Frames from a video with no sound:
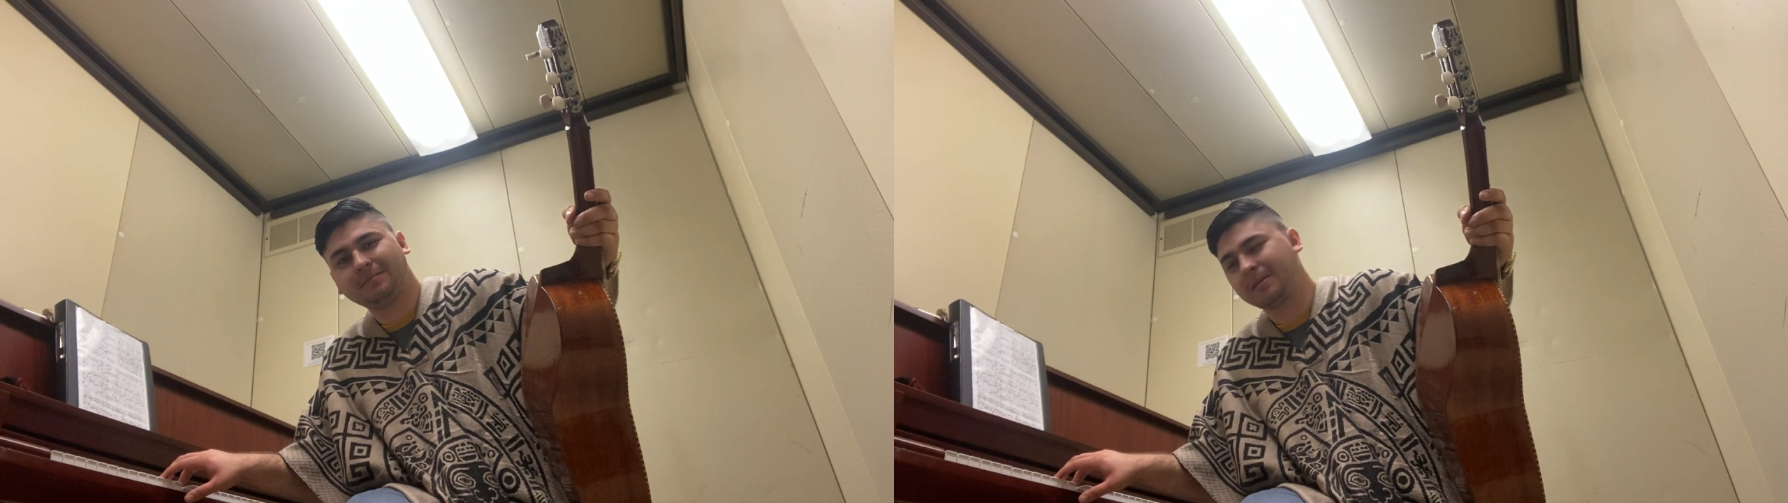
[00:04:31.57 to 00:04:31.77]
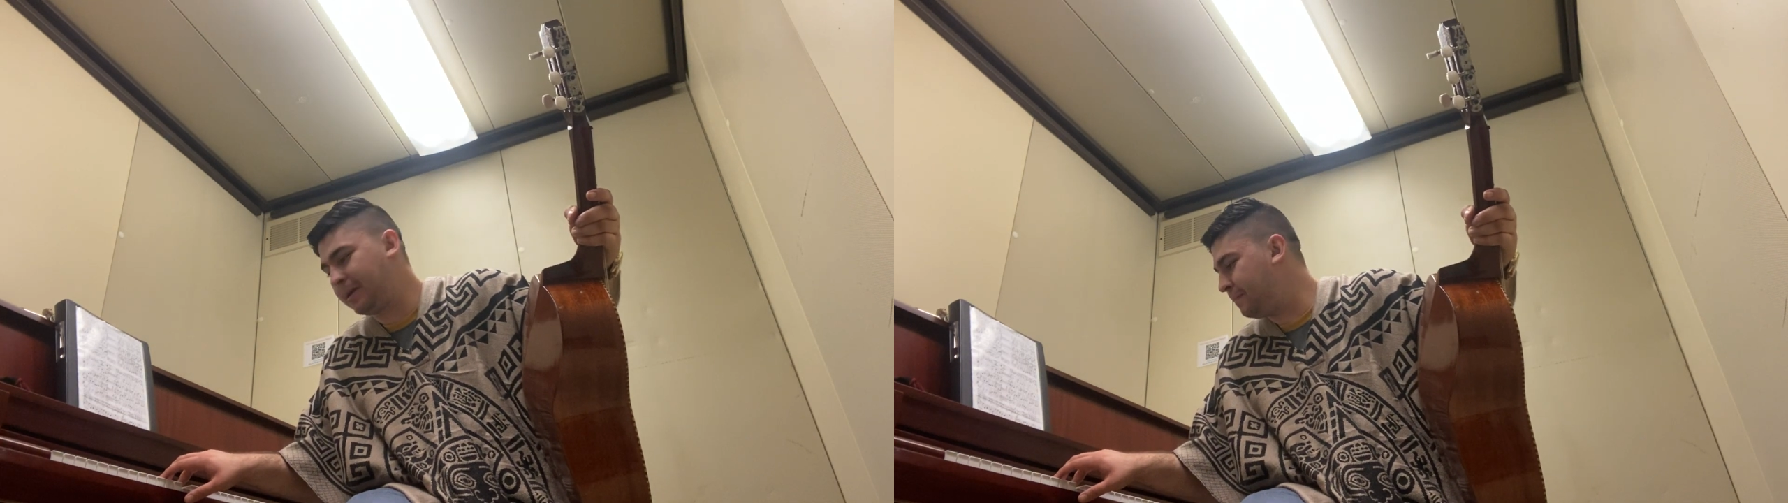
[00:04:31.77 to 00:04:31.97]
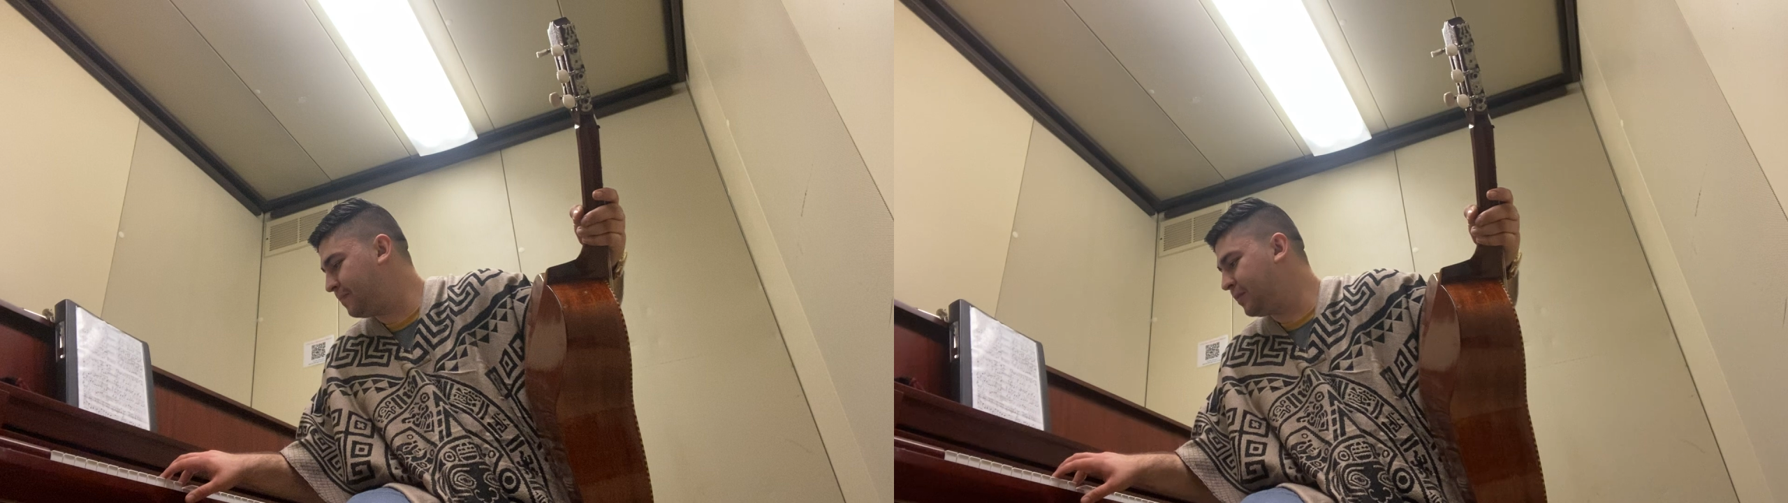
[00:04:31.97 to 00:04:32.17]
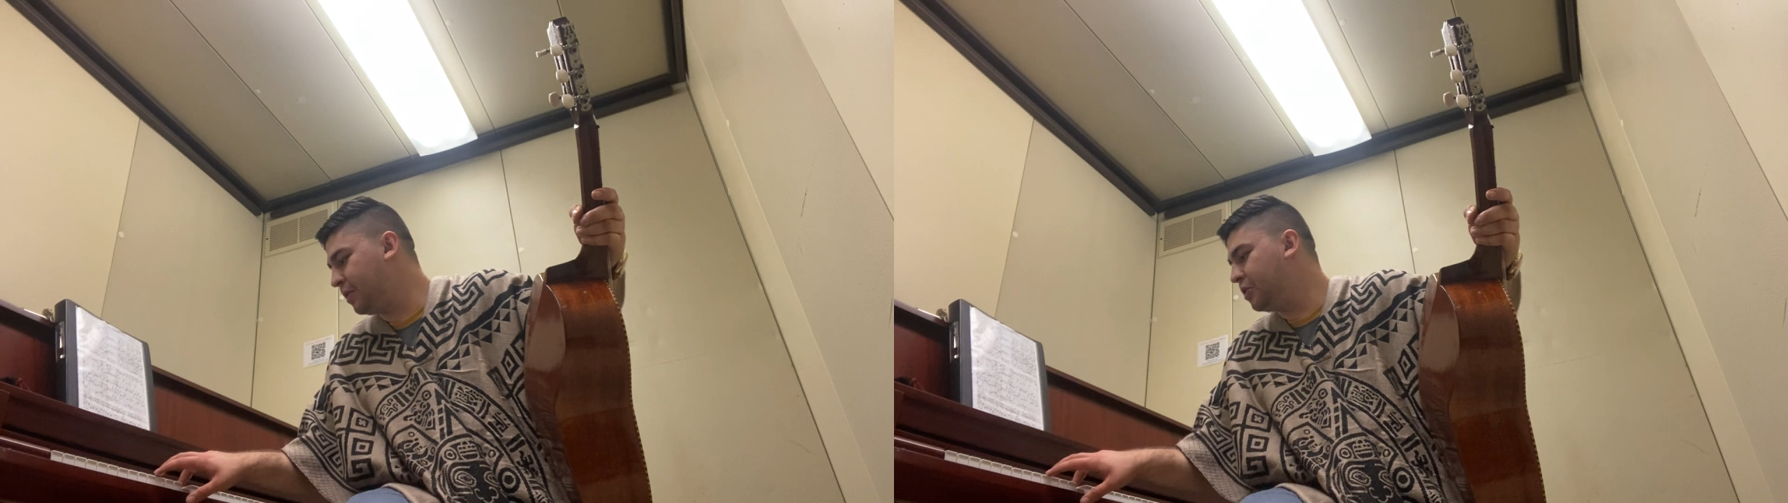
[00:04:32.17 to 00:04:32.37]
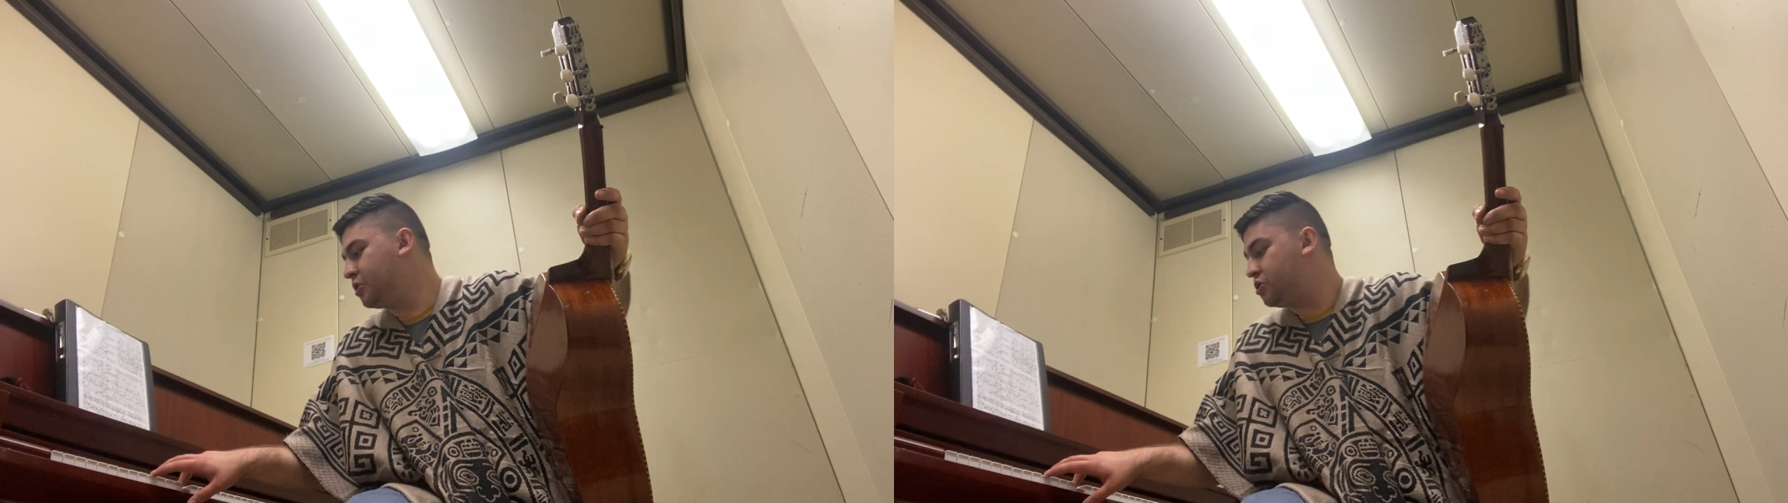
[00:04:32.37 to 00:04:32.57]
Okay,
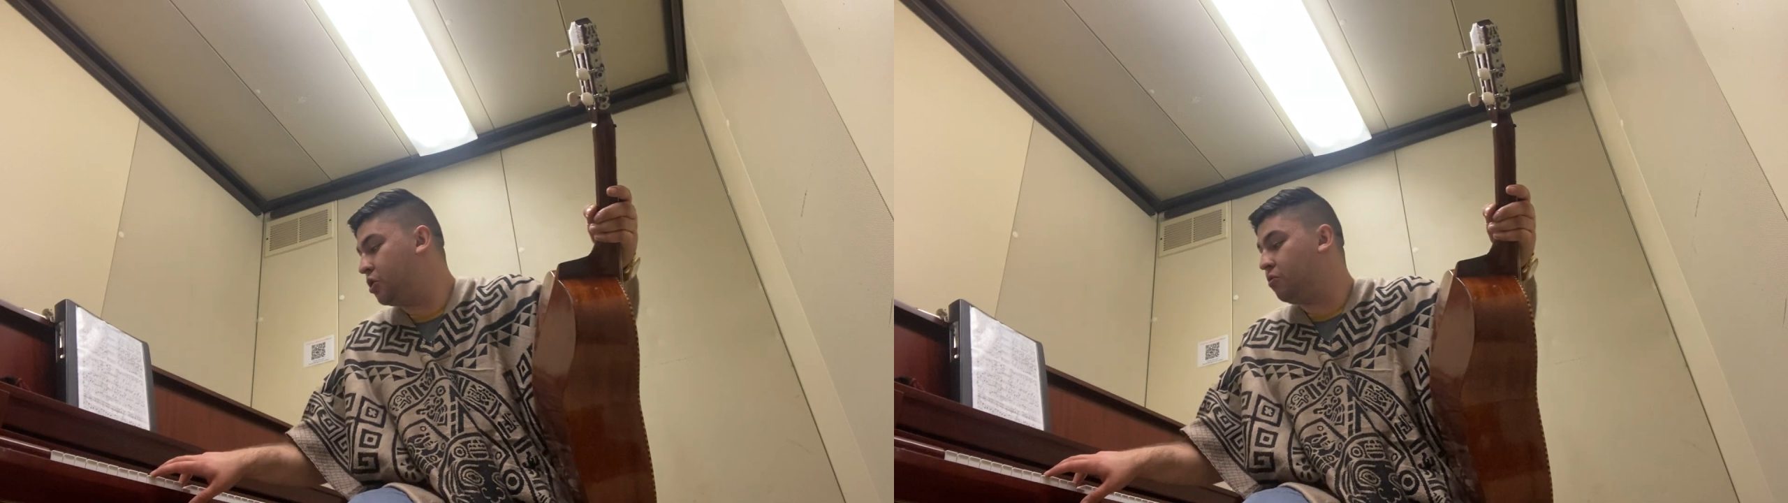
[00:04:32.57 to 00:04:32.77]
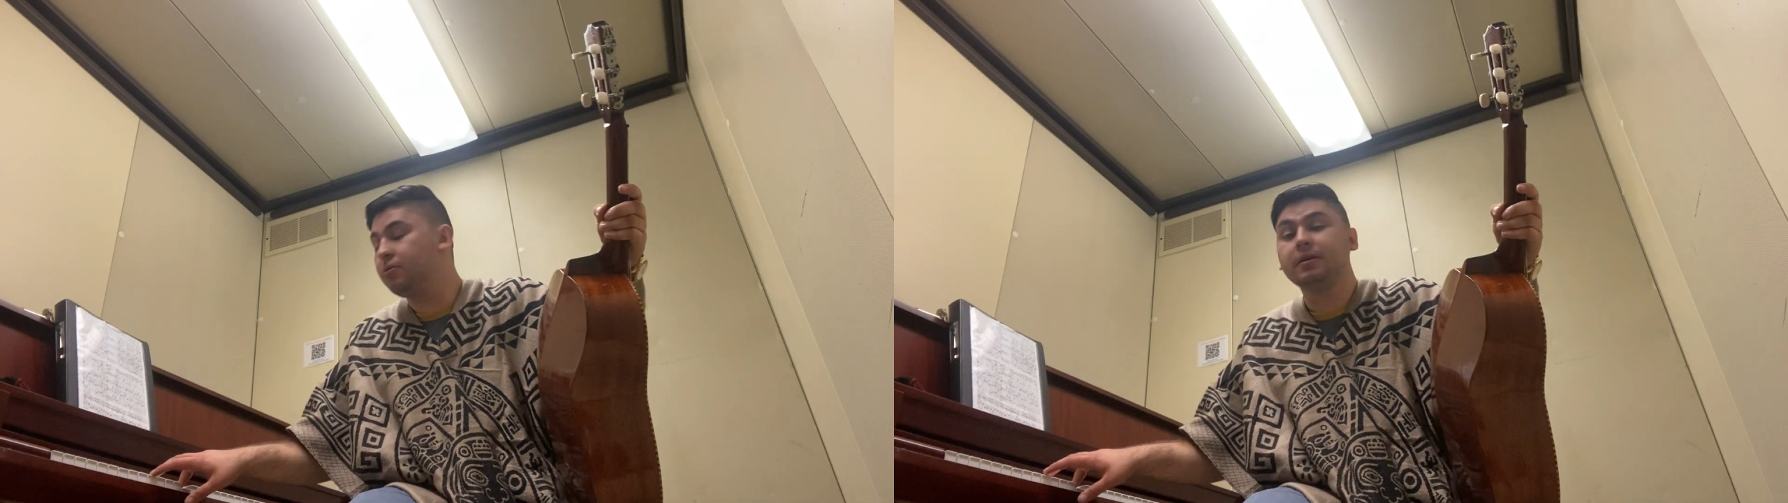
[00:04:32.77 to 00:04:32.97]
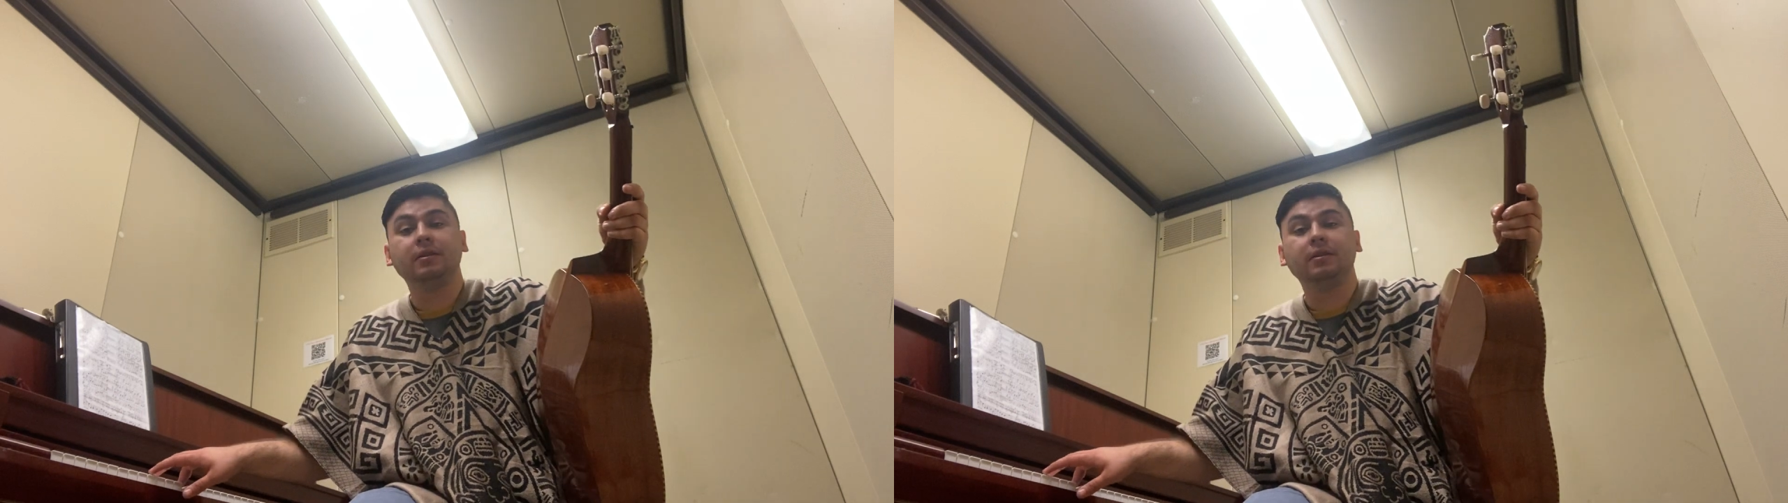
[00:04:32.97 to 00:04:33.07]
so